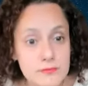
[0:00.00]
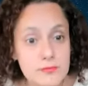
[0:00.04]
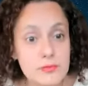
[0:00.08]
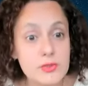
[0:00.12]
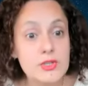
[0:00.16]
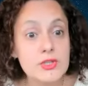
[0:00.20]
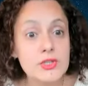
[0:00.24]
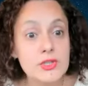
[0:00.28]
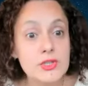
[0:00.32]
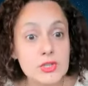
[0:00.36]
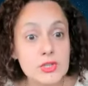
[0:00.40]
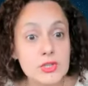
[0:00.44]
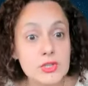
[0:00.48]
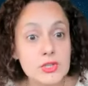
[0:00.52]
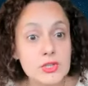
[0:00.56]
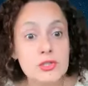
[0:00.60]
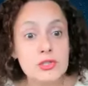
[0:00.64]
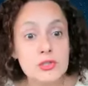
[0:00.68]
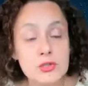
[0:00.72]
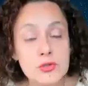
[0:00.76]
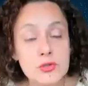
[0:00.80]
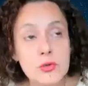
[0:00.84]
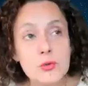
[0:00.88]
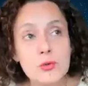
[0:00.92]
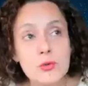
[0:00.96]
yeah
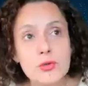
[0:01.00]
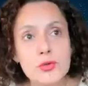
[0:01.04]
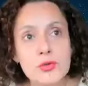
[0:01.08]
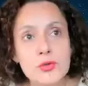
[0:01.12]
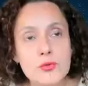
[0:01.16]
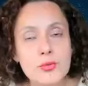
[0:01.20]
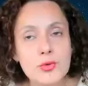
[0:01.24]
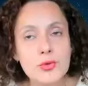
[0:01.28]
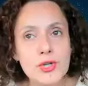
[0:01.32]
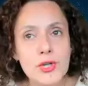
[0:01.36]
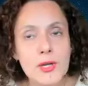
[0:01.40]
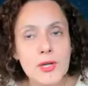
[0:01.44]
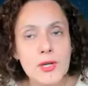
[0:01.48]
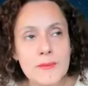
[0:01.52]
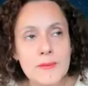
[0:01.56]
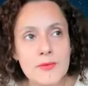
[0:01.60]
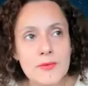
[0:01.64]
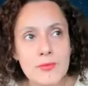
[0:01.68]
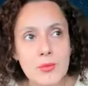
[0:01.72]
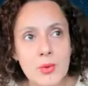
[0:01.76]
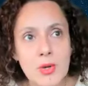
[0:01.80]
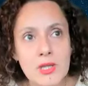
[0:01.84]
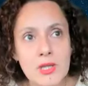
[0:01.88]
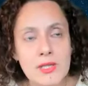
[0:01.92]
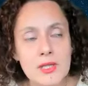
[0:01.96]
you know you bring up a
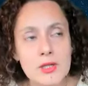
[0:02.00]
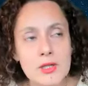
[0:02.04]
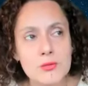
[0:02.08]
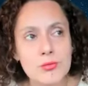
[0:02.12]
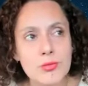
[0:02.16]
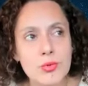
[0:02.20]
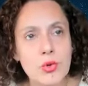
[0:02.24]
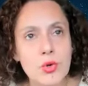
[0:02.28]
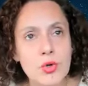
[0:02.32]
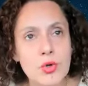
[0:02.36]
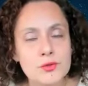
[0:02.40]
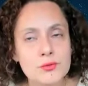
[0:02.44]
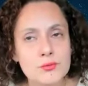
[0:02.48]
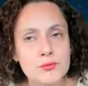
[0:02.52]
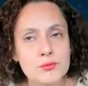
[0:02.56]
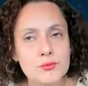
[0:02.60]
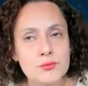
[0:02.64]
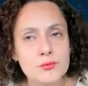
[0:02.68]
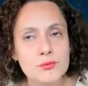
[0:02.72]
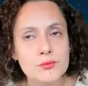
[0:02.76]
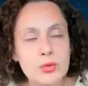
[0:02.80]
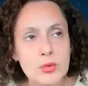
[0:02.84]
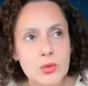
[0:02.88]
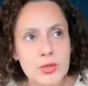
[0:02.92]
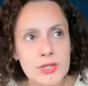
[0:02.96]
really important
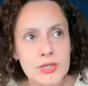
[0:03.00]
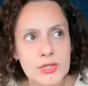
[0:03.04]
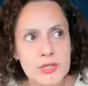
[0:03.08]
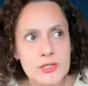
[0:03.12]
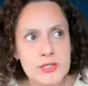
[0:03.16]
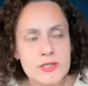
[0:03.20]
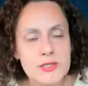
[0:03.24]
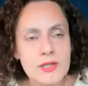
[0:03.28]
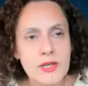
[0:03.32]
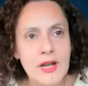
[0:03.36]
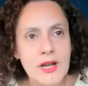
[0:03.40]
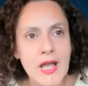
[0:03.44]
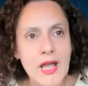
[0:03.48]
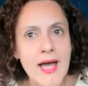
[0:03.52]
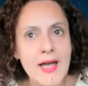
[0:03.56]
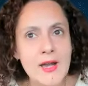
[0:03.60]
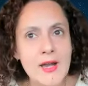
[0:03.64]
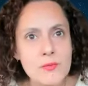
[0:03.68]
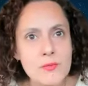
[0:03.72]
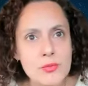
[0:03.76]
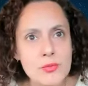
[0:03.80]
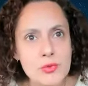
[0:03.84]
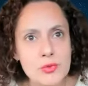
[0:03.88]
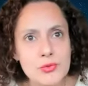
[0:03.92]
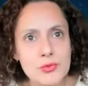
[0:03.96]
point that
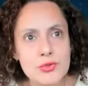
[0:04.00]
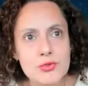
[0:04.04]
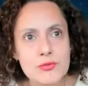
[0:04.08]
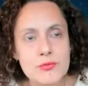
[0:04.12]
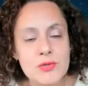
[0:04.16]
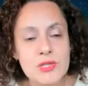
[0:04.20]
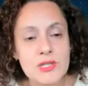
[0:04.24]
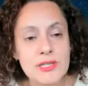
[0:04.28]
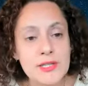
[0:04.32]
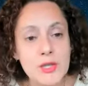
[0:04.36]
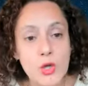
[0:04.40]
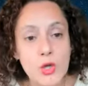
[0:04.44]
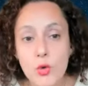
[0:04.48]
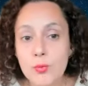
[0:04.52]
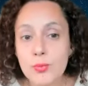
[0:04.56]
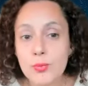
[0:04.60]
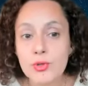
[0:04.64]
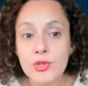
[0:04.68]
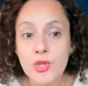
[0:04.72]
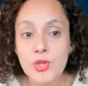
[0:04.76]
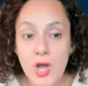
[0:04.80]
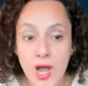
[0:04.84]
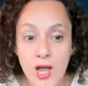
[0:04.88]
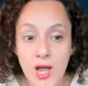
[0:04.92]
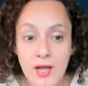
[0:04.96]
animals really
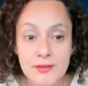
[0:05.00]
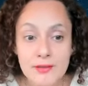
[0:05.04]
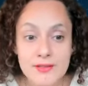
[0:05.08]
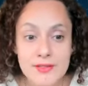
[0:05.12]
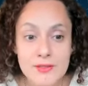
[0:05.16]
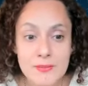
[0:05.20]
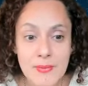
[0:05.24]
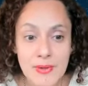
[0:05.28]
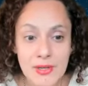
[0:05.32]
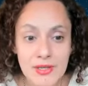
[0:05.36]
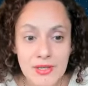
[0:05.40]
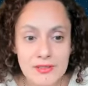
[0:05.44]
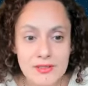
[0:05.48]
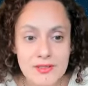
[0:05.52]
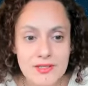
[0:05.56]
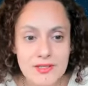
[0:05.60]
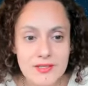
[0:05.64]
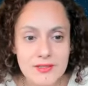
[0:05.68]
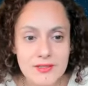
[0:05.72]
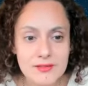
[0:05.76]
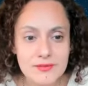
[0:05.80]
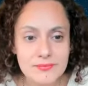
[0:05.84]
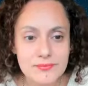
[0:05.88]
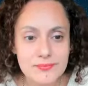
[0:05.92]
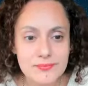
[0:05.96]
open the heart space